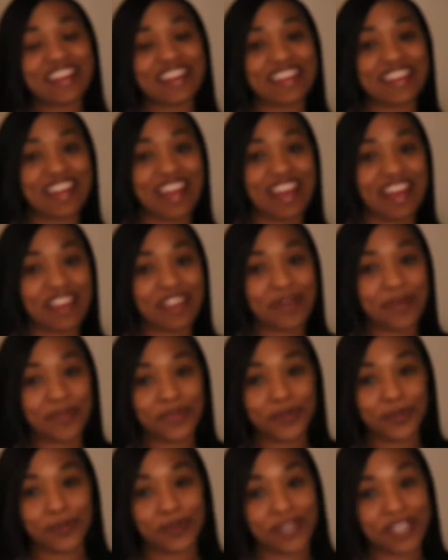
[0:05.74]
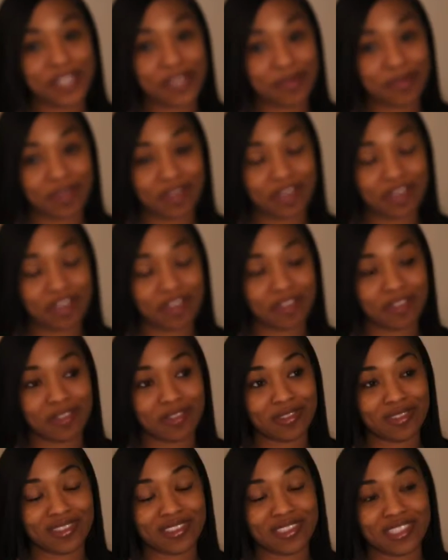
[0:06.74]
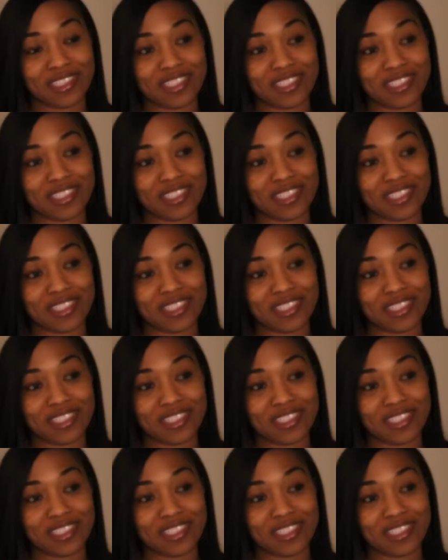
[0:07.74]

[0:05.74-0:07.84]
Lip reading: and I am the Breakup Girl.